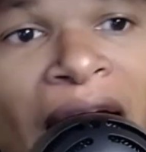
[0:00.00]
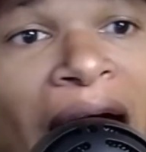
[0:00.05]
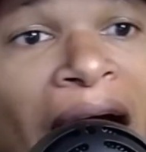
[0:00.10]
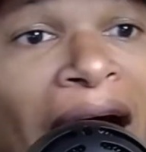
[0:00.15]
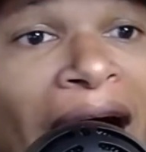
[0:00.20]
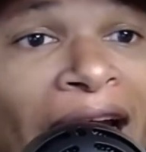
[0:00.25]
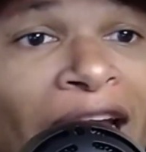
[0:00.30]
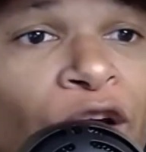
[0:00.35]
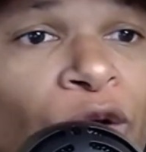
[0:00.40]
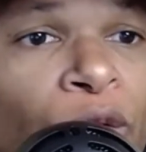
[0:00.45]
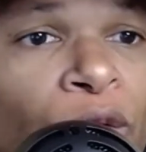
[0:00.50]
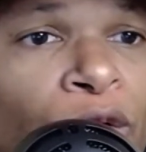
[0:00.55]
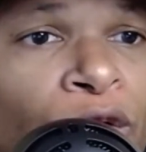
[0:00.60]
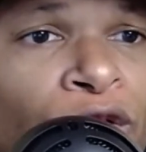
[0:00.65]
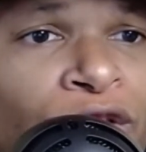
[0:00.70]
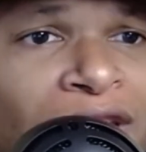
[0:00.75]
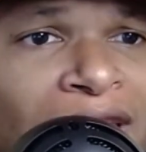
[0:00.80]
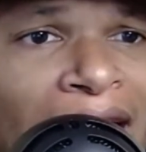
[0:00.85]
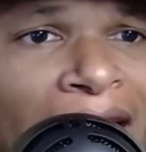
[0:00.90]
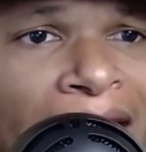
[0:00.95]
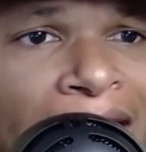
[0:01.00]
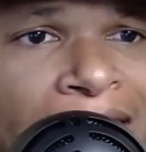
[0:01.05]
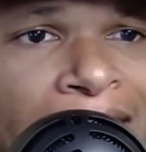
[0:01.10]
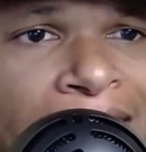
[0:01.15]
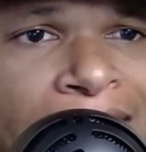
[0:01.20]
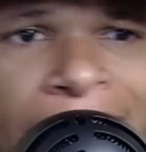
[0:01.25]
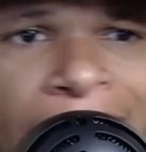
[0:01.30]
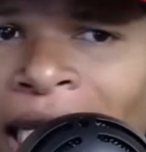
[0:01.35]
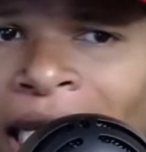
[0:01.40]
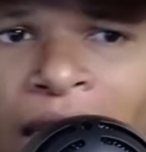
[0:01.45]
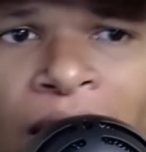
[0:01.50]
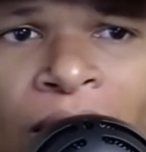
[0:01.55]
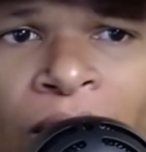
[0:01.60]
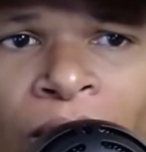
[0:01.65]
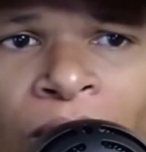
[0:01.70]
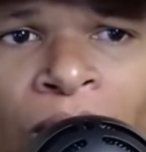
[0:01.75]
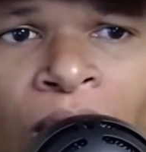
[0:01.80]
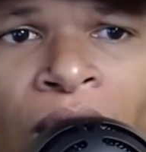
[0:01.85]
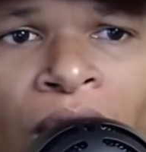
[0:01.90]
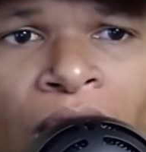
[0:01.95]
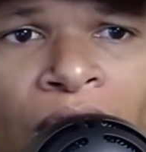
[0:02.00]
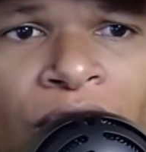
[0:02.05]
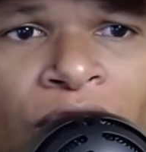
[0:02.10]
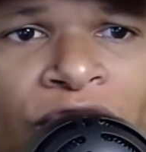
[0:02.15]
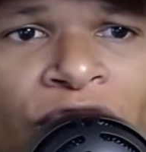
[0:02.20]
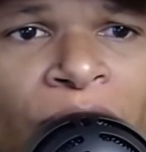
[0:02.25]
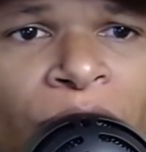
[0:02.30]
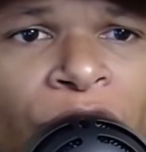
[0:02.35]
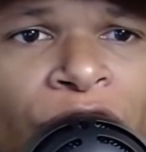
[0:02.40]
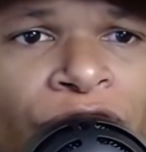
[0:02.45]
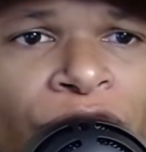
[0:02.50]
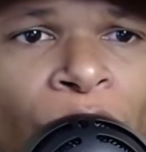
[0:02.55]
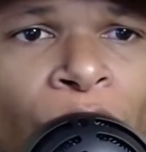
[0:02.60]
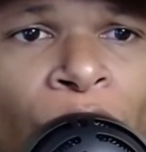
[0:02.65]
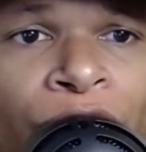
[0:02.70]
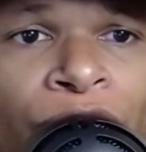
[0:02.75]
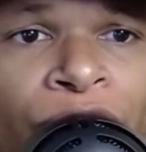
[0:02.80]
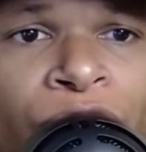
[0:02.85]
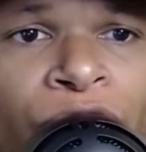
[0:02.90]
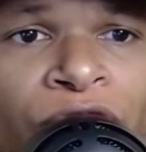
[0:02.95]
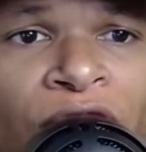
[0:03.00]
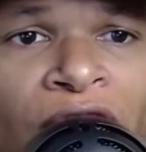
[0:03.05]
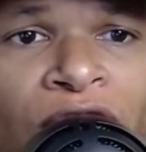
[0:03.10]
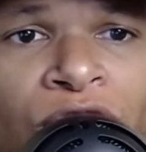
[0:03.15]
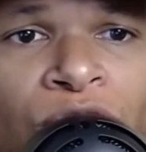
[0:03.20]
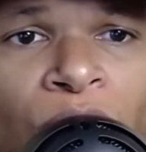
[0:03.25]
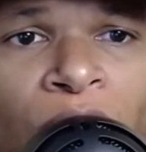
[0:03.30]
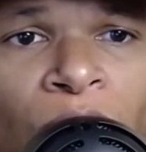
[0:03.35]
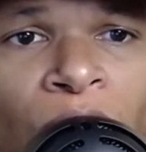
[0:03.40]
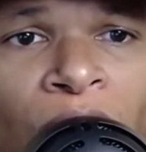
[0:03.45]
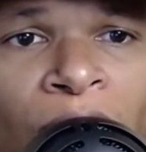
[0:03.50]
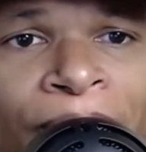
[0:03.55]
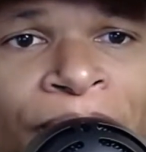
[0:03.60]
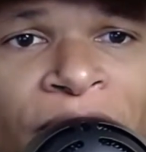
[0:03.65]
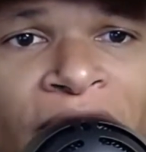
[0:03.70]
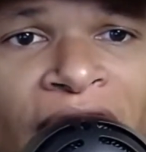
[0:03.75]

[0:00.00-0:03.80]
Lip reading: Igor Denchenko on November 4th, 2021,